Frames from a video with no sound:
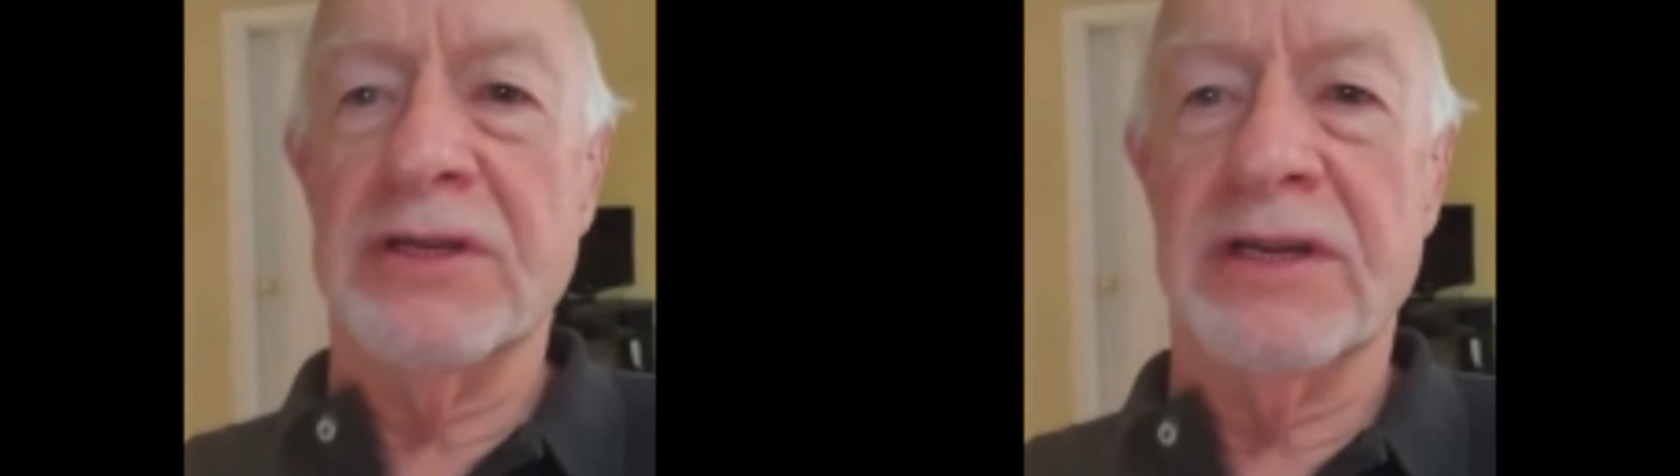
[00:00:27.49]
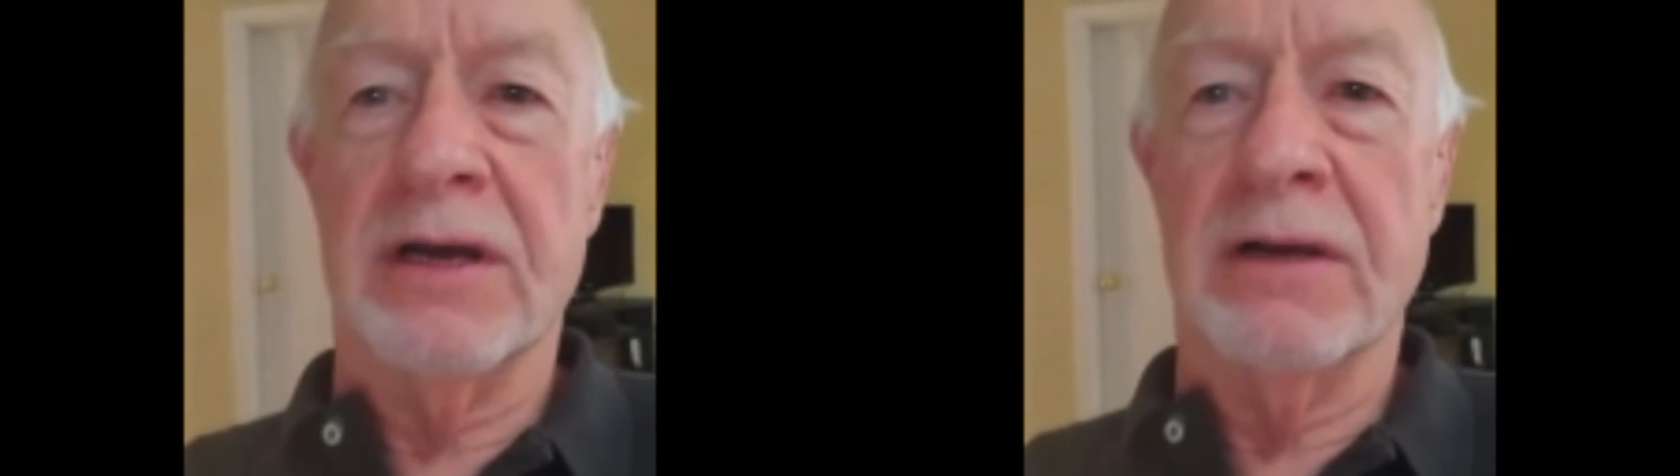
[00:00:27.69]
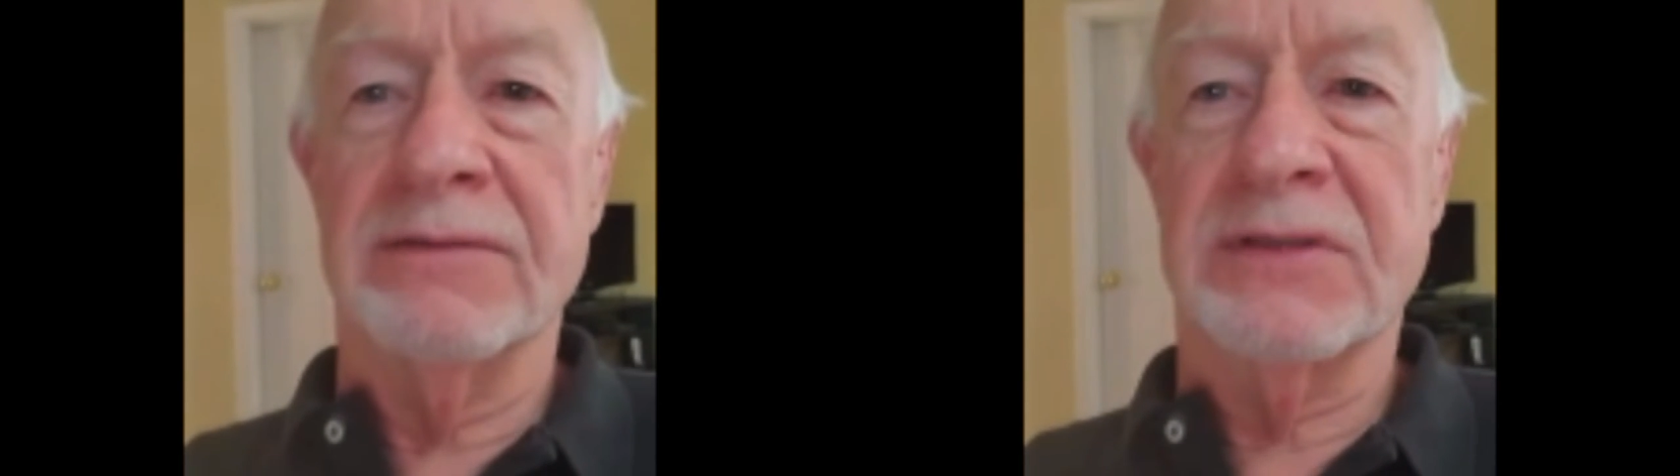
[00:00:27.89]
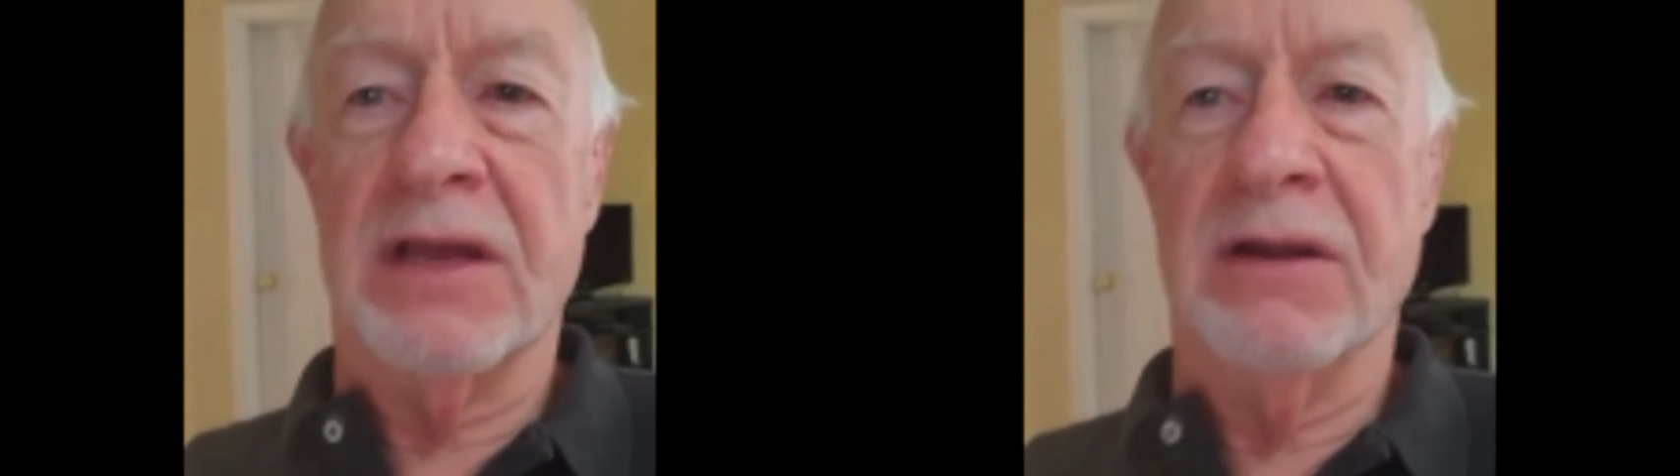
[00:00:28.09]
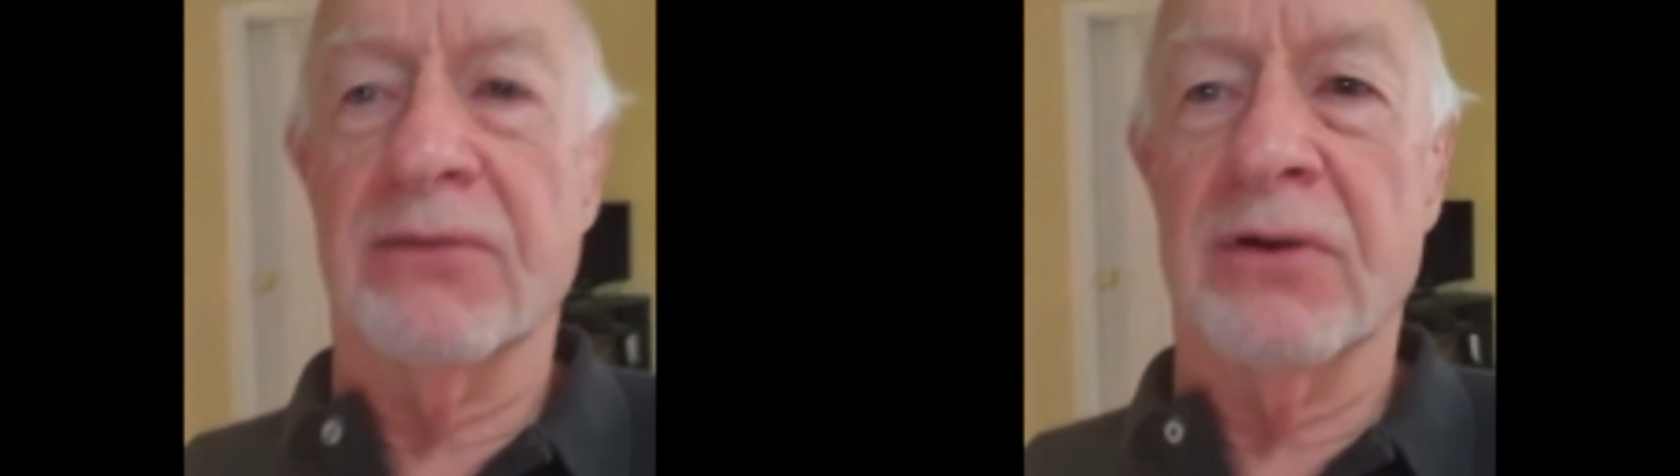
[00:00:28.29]
shelves,
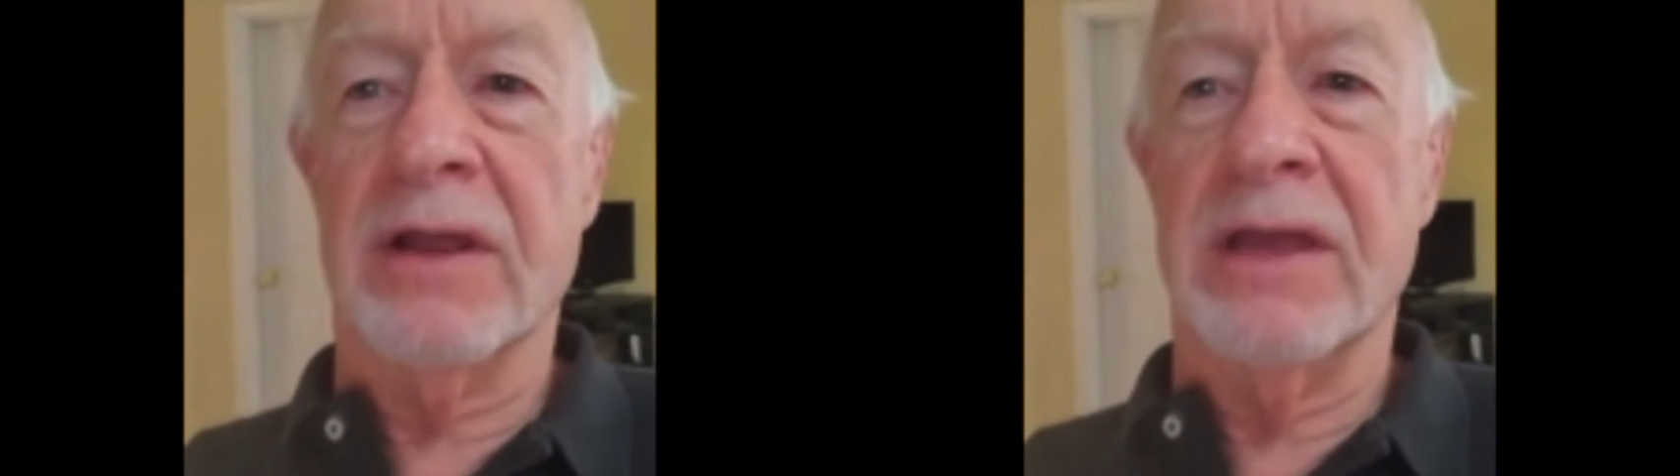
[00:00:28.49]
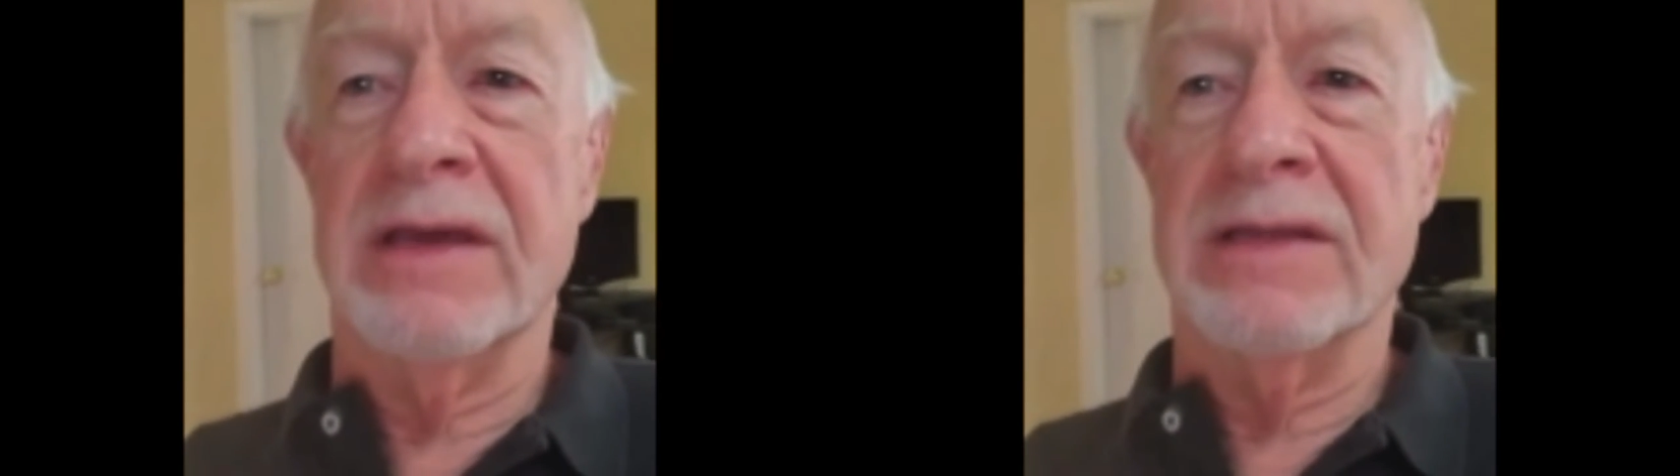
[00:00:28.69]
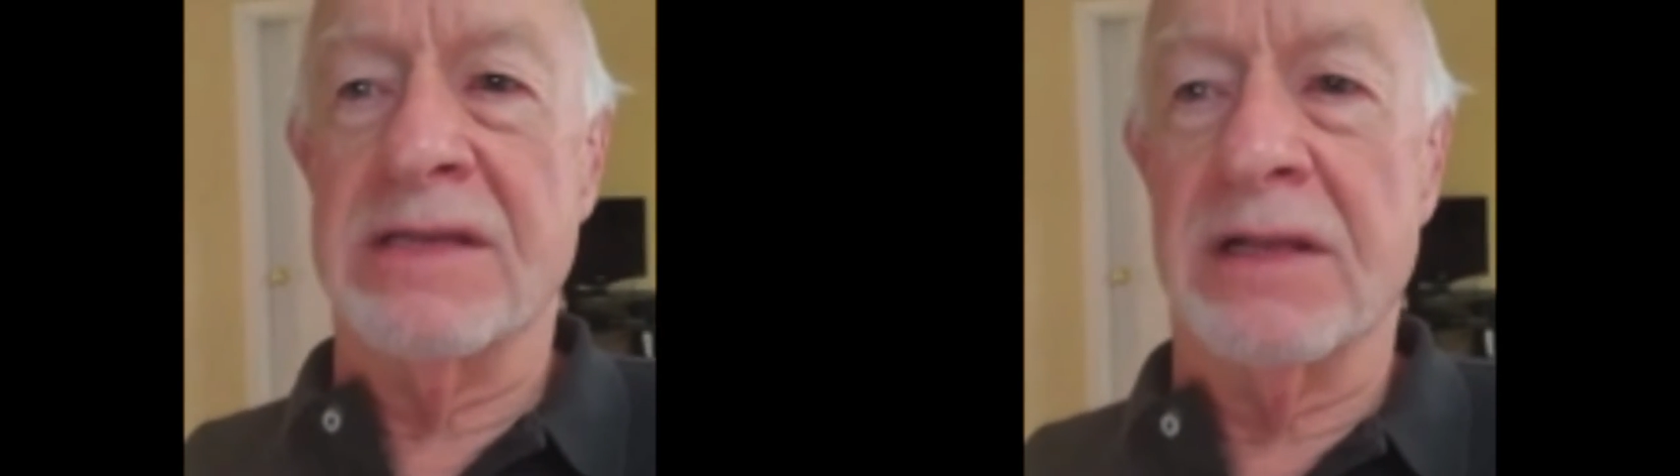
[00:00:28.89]
care for our kids,